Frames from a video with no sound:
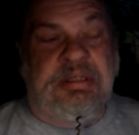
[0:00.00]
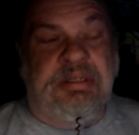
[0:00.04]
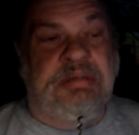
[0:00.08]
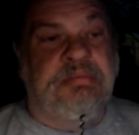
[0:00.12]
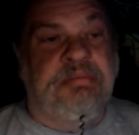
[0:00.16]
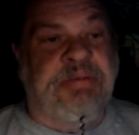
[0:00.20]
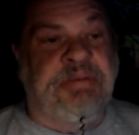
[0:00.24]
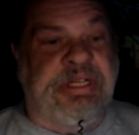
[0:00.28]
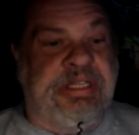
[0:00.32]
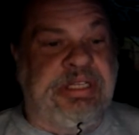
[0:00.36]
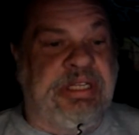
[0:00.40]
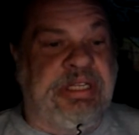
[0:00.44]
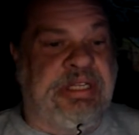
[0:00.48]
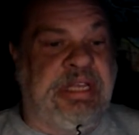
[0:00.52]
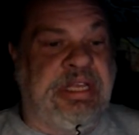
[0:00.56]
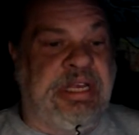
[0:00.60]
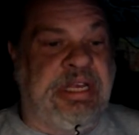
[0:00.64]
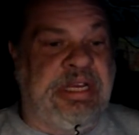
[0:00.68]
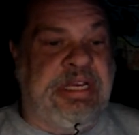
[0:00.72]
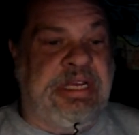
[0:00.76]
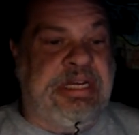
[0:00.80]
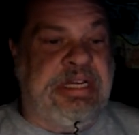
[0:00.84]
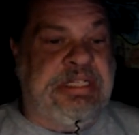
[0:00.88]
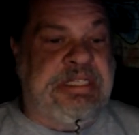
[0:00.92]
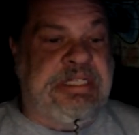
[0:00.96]
But the
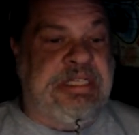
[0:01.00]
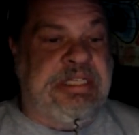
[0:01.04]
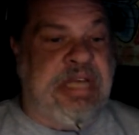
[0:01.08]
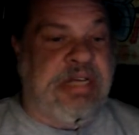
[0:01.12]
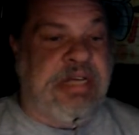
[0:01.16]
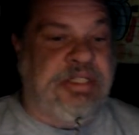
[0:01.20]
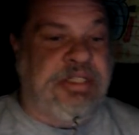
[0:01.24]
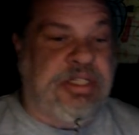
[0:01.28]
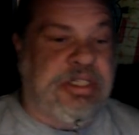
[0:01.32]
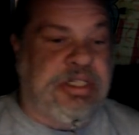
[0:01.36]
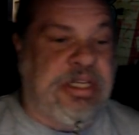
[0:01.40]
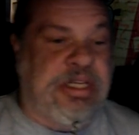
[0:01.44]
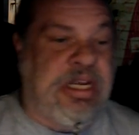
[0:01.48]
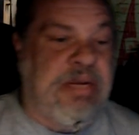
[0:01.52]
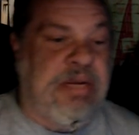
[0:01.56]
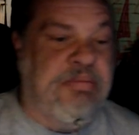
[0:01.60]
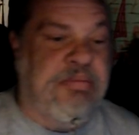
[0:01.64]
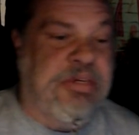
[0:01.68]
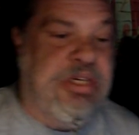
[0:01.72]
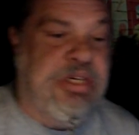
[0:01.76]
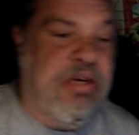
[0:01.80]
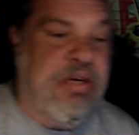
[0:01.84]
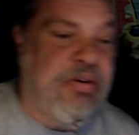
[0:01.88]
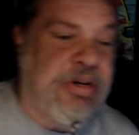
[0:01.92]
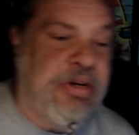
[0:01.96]
thing is I just keep
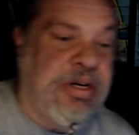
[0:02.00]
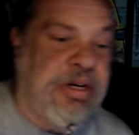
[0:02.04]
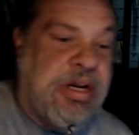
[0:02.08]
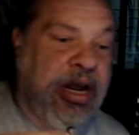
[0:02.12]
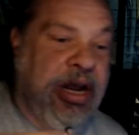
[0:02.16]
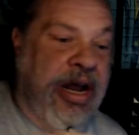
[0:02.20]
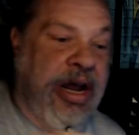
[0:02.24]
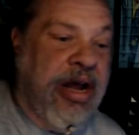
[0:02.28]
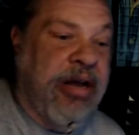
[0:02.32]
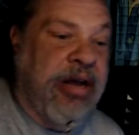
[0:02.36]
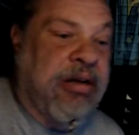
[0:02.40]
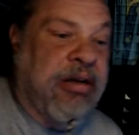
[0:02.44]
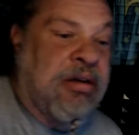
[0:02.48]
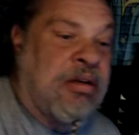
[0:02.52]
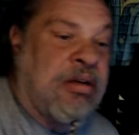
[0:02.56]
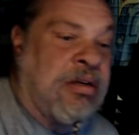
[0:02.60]
doing that.